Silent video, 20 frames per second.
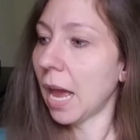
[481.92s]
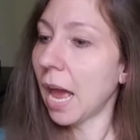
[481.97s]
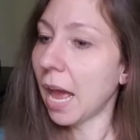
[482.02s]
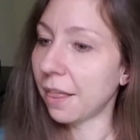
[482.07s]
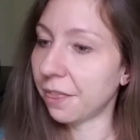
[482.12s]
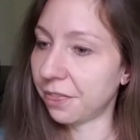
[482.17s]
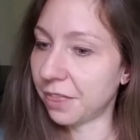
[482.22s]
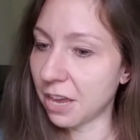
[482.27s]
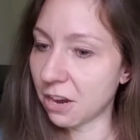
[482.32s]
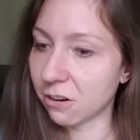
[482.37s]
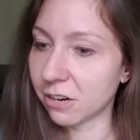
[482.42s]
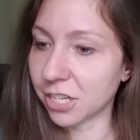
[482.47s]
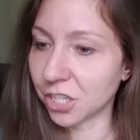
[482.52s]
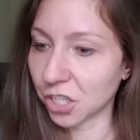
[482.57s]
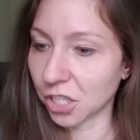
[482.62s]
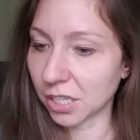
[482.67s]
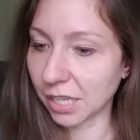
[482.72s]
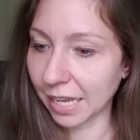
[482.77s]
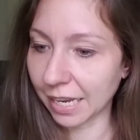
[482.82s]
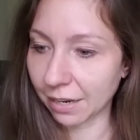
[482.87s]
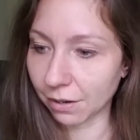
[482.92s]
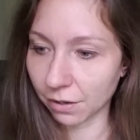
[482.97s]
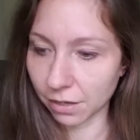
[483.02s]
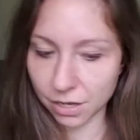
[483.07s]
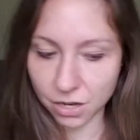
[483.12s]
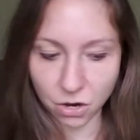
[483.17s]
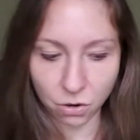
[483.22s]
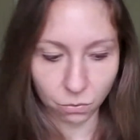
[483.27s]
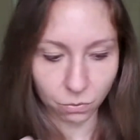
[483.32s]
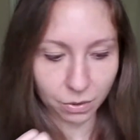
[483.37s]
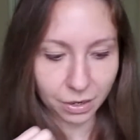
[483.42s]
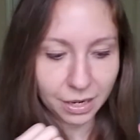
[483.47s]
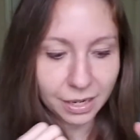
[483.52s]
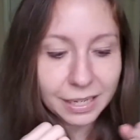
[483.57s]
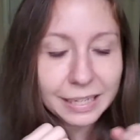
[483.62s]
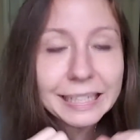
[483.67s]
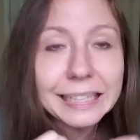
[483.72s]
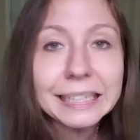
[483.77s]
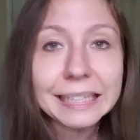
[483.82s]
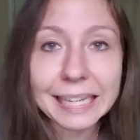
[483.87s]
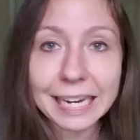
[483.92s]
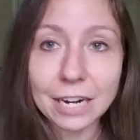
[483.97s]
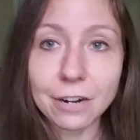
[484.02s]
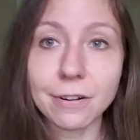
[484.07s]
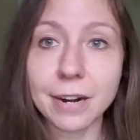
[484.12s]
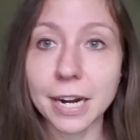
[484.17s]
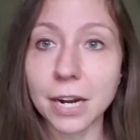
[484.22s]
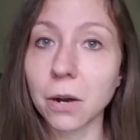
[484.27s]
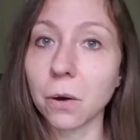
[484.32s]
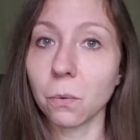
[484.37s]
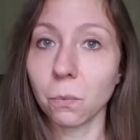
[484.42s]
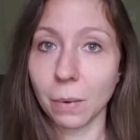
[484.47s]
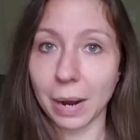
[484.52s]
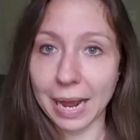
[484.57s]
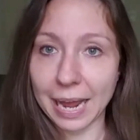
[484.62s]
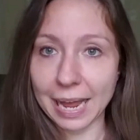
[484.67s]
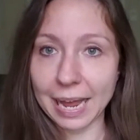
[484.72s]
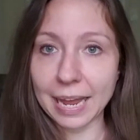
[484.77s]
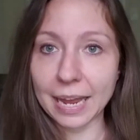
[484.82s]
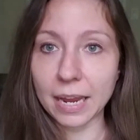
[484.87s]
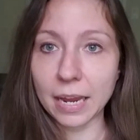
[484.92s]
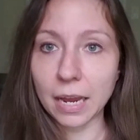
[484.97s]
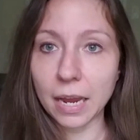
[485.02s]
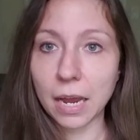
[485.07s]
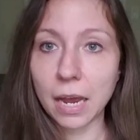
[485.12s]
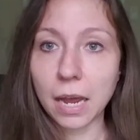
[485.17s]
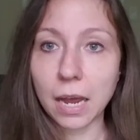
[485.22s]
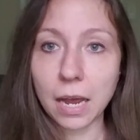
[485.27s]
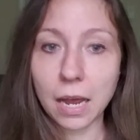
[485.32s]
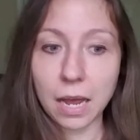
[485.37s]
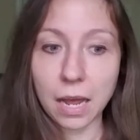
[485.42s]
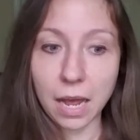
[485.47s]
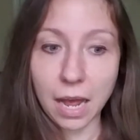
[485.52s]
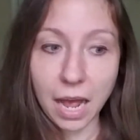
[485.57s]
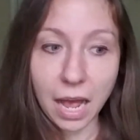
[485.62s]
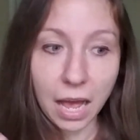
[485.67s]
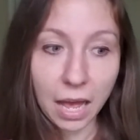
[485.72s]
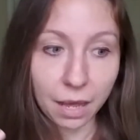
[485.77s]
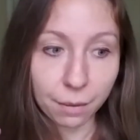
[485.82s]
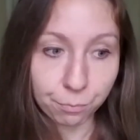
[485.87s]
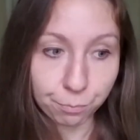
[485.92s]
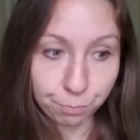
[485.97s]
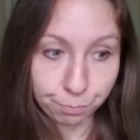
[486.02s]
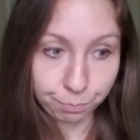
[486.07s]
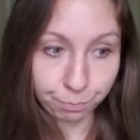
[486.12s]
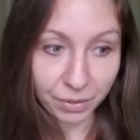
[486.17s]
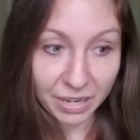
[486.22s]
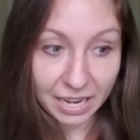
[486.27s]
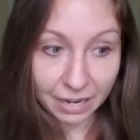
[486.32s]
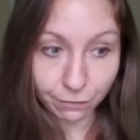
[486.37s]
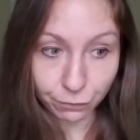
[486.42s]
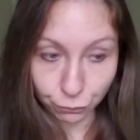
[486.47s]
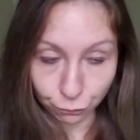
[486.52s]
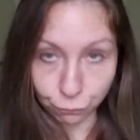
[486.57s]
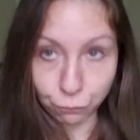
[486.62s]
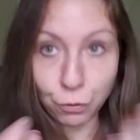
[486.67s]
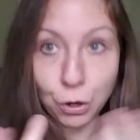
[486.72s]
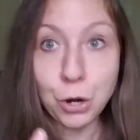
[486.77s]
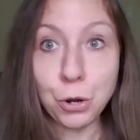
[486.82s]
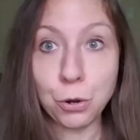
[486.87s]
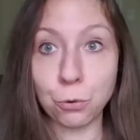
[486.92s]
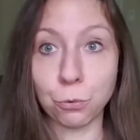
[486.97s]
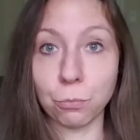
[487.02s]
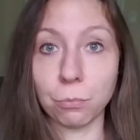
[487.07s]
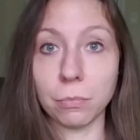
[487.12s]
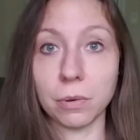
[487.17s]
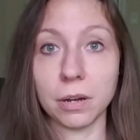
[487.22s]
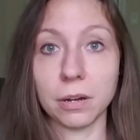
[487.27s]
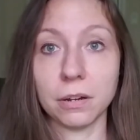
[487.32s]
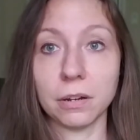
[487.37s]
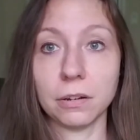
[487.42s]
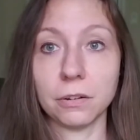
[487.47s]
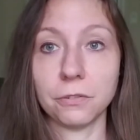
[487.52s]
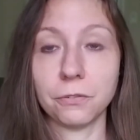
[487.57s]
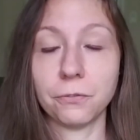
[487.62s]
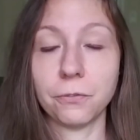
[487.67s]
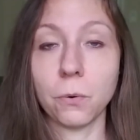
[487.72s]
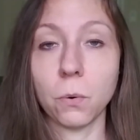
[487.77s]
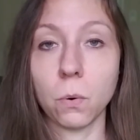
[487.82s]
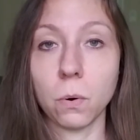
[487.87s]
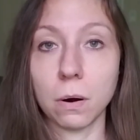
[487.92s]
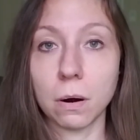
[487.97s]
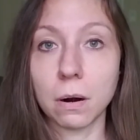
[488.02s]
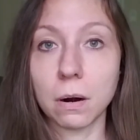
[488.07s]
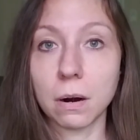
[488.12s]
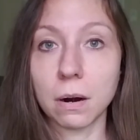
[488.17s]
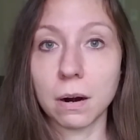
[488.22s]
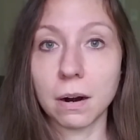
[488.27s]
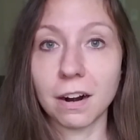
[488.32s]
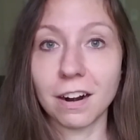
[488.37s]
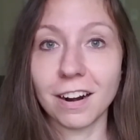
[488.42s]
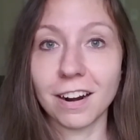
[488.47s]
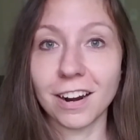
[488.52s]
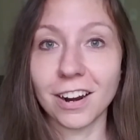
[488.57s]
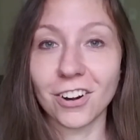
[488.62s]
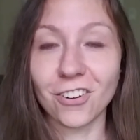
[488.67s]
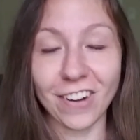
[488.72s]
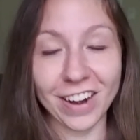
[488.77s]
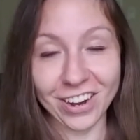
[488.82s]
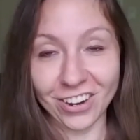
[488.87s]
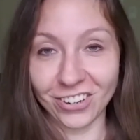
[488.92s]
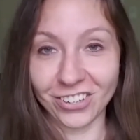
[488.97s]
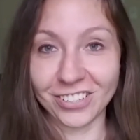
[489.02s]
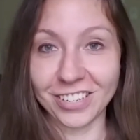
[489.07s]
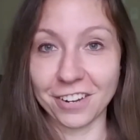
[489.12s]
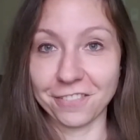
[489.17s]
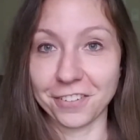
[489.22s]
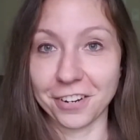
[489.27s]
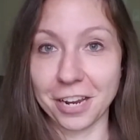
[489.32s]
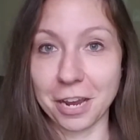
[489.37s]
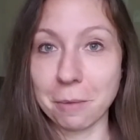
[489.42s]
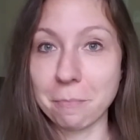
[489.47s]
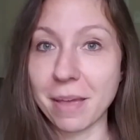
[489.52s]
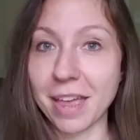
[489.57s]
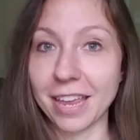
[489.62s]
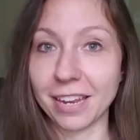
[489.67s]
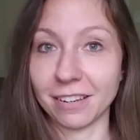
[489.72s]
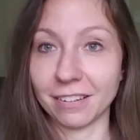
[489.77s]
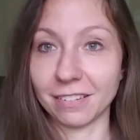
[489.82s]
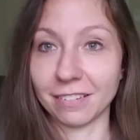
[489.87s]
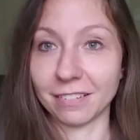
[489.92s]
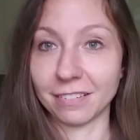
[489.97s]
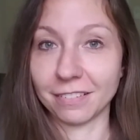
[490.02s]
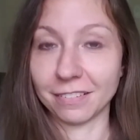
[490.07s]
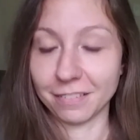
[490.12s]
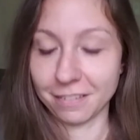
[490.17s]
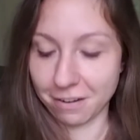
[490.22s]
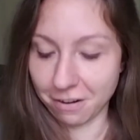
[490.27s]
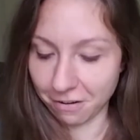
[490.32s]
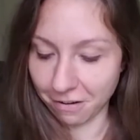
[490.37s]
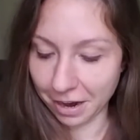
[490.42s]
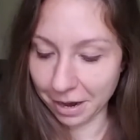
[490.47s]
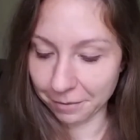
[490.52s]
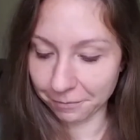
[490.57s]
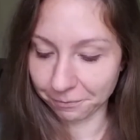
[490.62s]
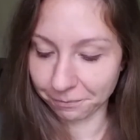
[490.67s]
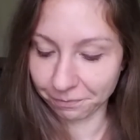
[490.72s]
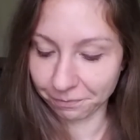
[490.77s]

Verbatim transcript: there is like, you know, clearing away gives room for greater stuff to come in. All right.